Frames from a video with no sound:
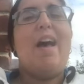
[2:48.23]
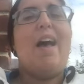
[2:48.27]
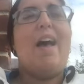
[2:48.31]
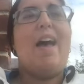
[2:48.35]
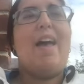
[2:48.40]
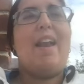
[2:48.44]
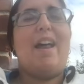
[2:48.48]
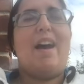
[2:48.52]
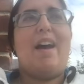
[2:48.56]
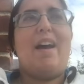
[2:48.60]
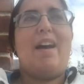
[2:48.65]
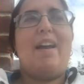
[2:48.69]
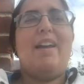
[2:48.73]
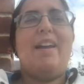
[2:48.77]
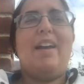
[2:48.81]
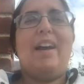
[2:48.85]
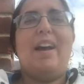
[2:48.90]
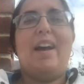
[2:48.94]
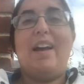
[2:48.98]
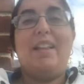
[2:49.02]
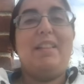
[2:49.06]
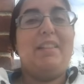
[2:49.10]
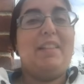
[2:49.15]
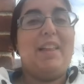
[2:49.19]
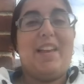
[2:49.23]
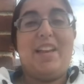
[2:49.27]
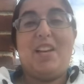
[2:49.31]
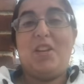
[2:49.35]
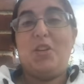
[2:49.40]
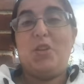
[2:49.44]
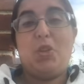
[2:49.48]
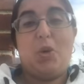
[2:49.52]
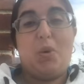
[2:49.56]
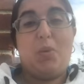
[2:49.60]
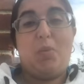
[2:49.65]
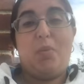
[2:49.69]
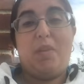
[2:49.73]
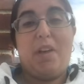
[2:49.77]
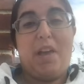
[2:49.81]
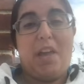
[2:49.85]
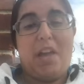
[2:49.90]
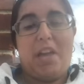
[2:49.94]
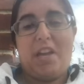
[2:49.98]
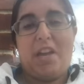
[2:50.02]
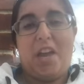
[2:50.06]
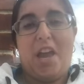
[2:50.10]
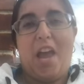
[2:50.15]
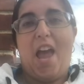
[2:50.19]
And I like don't like
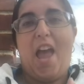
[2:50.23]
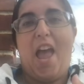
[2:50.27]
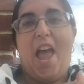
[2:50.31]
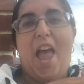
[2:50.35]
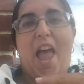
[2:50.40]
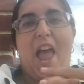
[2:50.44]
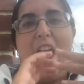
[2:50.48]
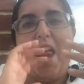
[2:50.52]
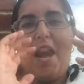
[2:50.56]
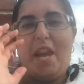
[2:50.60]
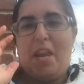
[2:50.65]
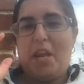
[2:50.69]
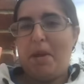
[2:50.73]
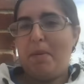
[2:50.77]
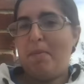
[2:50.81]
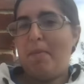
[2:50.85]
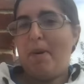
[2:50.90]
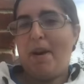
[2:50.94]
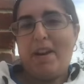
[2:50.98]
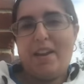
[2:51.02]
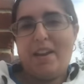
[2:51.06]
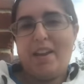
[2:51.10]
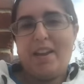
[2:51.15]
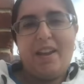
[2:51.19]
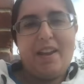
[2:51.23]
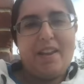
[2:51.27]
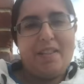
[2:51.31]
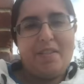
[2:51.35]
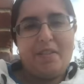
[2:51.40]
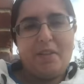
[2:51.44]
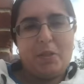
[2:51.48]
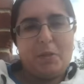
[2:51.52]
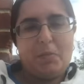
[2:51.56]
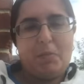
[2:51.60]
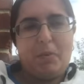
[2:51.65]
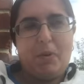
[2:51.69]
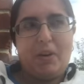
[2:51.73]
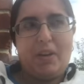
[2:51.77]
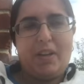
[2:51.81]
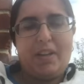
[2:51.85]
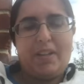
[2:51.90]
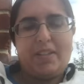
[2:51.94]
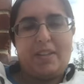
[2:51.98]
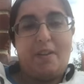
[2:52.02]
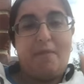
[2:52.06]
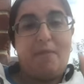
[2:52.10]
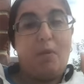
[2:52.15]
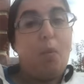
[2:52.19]
anybody in this book
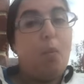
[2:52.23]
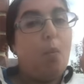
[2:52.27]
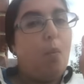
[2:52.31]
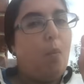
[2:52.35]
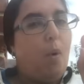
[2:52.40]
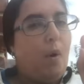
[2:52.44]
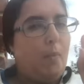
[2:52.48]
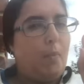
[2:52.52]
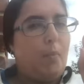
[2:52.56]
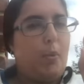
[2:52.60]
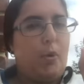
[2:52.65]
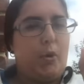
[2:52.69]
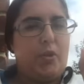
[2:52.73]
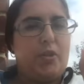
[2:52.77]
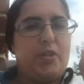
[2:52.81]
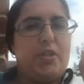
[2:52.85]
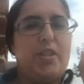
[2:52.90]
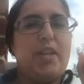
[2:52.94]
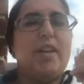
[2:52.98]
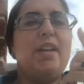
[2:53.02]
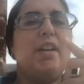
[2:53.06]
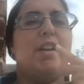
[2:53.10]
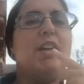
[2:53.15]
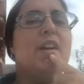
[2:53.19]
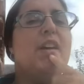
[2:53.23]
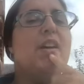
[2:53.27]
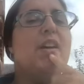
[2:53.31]
except for one person